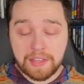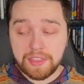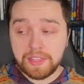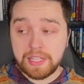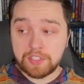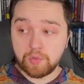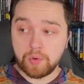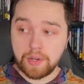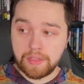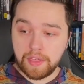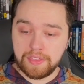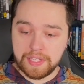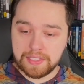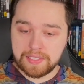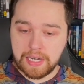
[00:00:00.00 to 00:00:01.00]
I think that's one of the
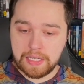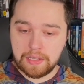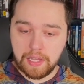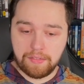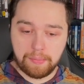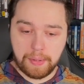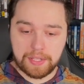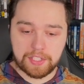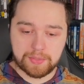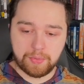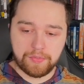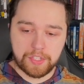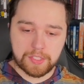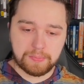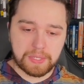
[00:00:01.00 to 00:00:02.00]
things that I love about this
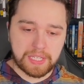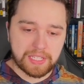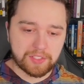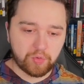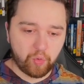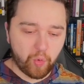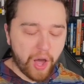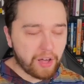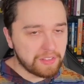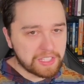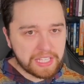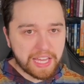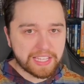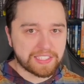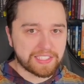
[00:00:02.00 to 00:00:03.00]
movie is because while,
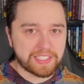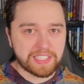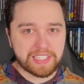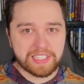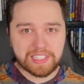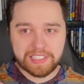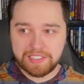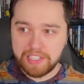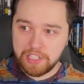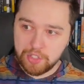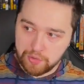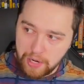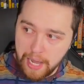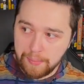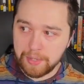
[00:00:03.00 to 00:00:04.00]
yes, it is a
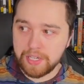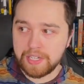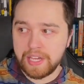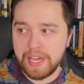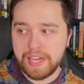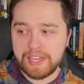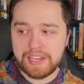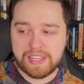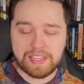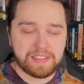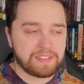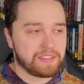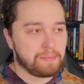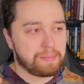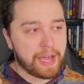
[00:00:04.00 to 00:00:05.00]
drama and
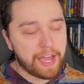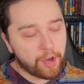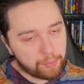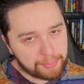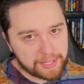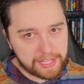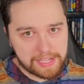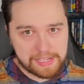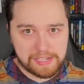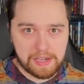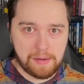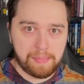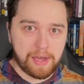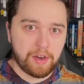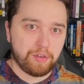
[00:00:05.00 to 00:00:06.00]
it's a biopic
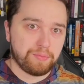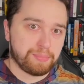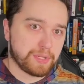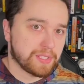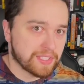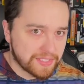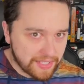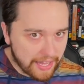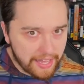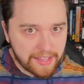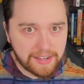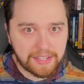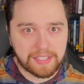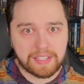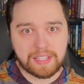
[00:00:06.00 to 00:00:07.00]
about Princess
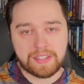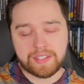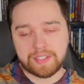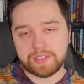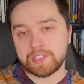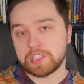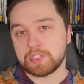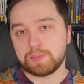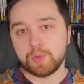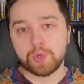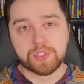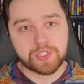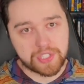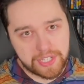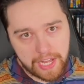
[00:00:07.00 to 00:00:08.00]
Diana and it does
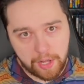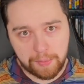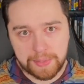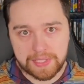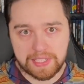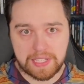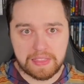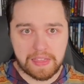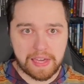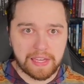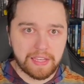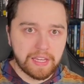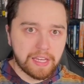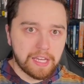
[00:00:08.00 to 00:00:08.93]
explore certain elements like that,